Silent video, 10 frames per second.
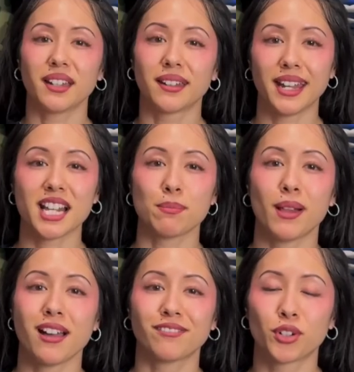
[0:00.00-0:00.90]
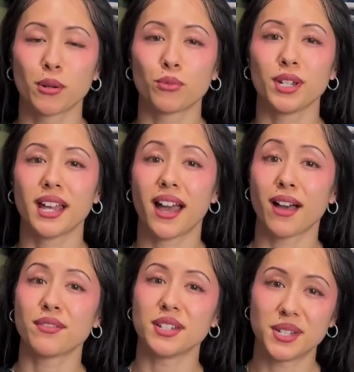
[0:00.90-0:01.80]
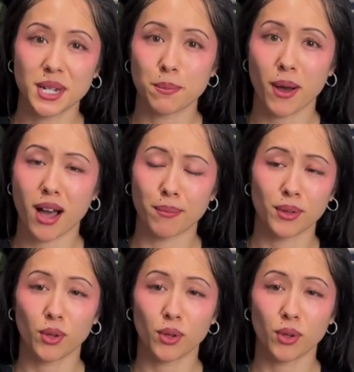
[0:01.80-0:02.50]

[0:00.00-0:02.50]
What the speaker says: Next platform, we have Depop.